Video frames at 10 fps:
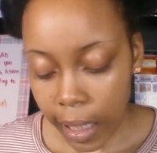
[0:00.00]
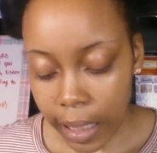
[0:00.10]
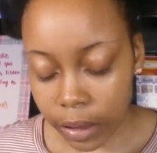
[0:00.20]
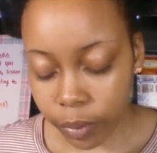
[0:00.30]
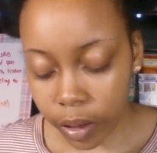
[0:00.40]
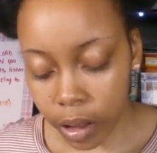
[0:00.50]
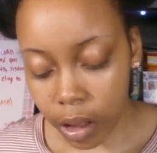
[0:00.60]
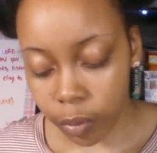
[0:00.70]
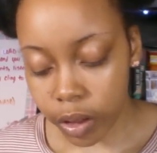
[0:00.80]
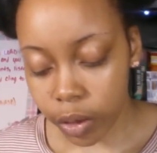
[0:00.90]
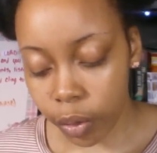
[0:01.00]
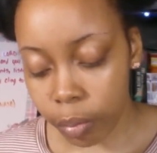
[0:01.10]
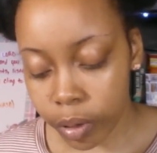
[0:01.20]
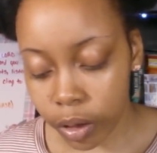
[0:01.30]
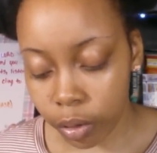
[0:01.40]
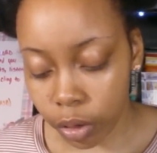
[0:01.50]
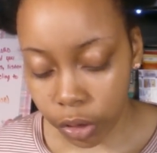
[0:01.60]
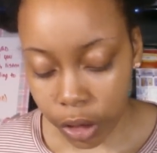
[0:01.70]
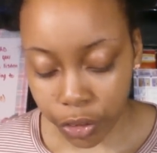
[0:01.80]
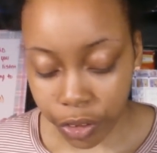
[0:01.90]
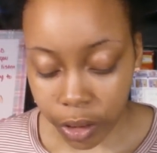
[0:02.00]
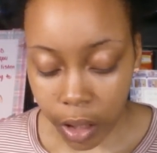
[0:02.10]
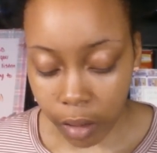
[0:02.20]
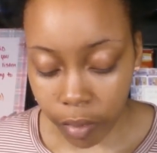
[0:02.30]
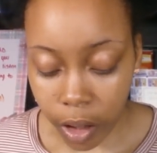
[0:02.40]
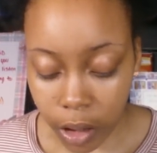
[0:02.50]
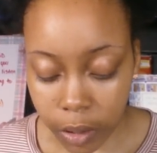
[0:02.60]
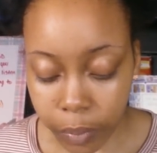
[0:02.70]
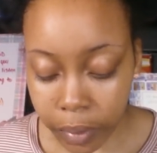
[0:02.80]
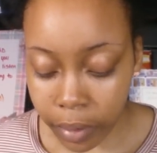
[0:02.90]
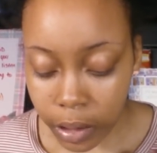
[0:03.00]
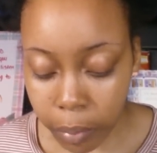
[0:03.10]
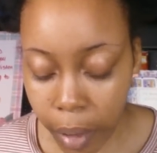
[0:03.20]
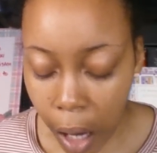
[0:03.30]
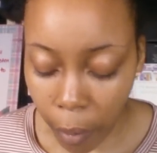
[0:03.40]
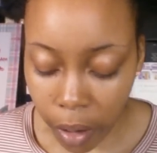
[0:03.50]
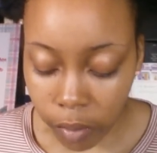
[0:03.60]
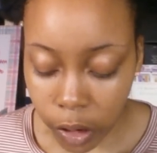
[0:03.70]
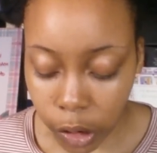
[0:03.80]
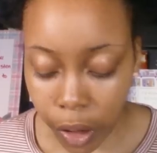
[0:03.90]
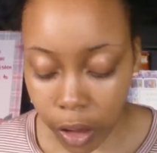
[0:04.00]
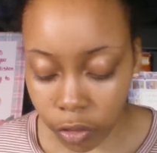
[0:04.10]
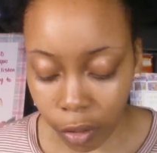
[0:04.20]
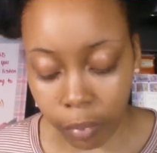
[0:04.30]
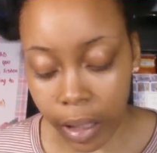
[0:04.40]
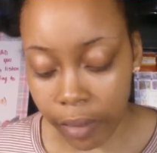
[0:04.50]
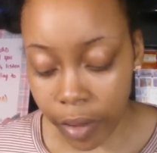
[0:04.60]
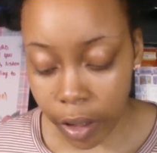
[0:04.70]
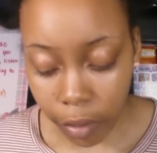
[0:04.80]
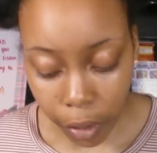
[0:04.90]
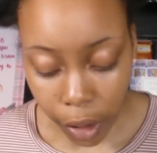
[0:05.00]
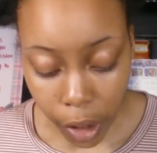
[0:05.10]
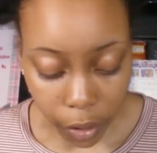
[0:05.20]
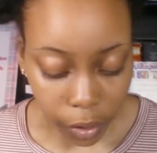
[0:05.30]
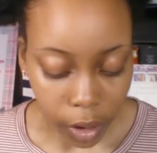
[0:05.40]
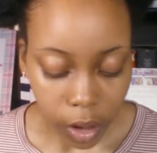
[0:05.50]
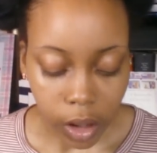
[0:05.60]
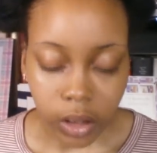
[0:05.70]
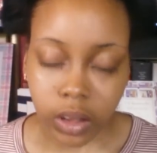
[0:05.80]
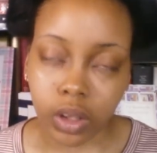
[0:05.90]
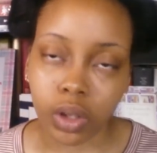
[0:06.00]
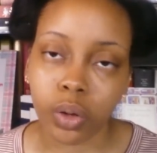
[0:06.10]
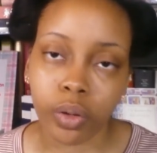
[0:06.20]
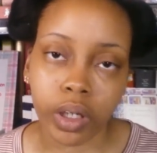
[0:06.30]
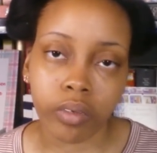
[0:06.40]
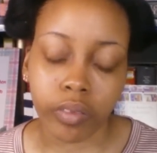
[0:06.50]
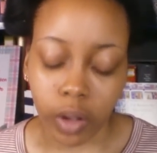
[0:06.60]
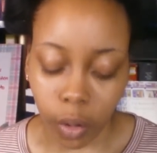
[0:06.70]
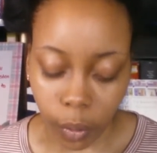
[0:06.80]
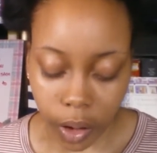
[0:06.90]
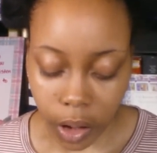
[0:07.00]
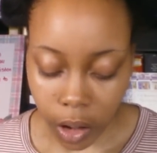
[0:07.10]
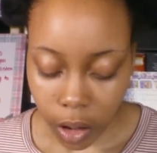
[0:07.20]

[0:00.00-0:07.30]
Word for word: As we cling, we store up eternal treasures in heaven and experience the power of a transformed life here on earth to the glory of the Lord